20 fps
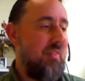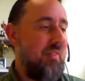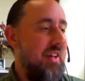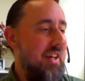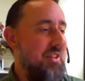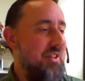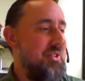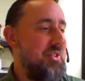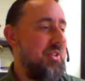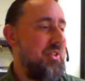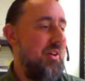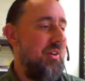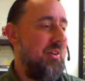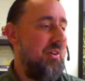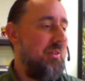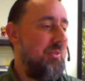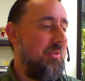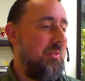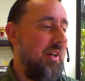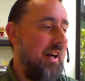And
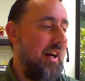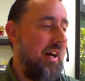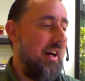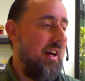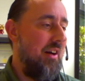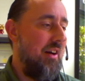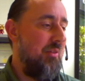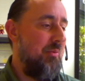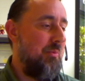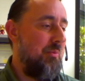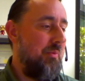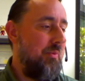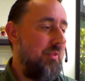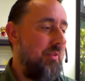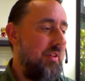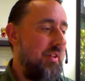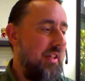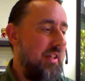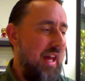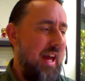so,
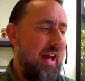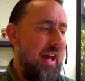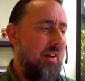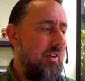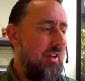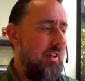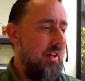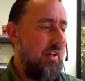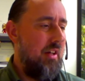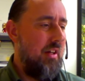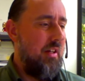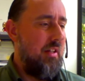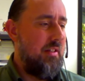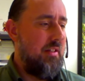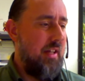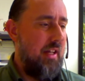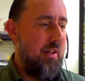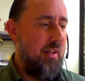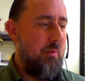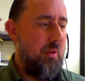yeah,
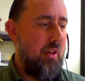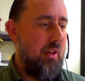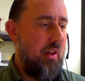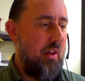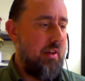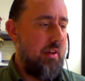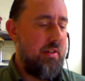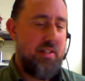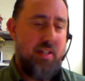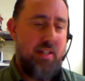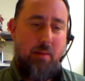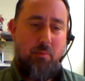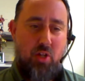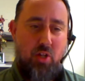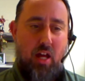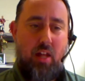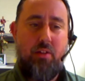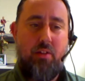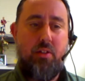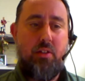dealing with a lot of the same
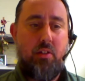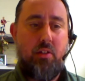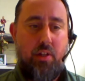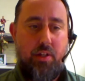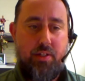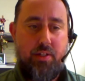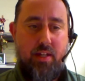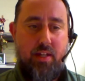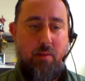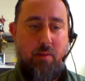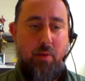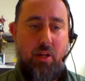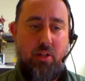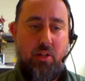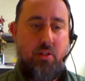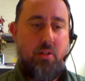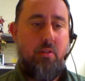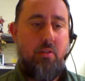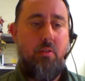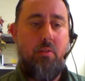challenges, a lot of the same
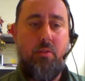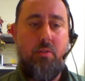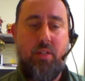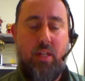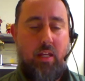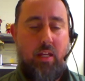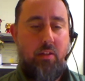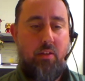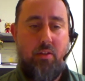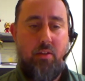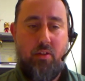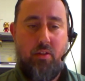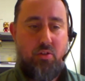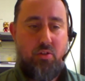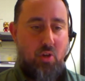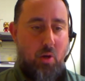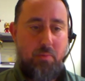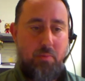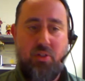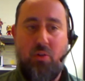issues. Either the
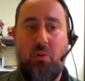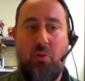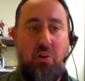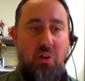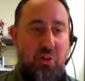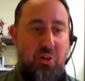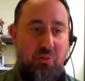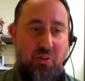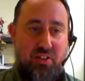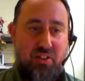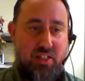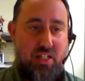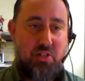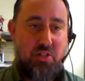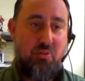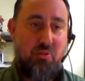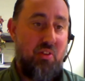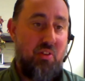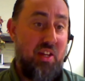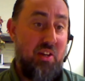jobs no longer
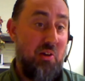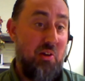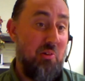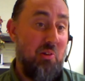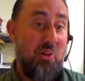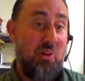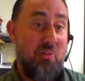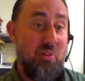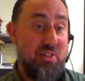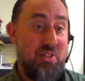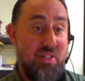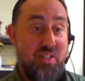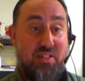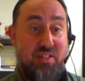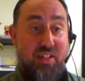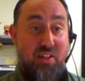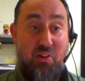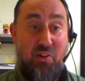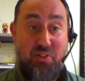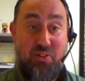exist or they no longer
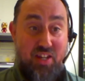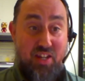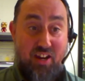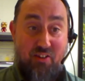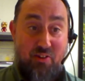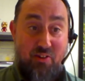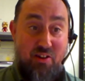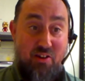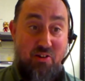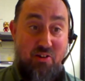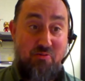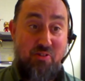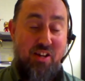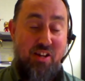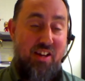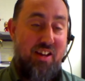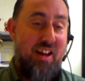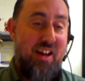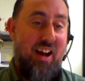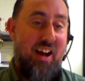exist in Ontario.
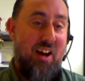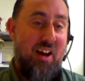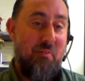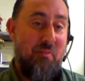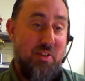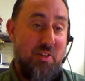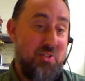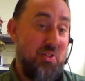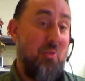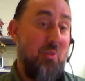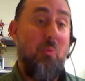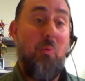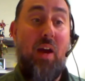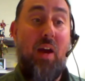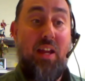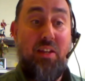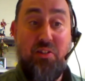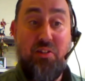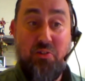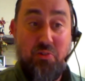And so,
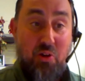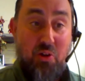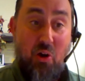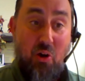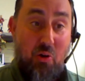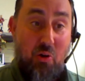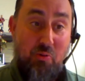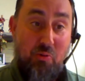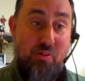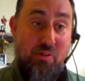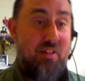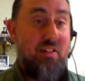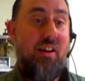where do you go?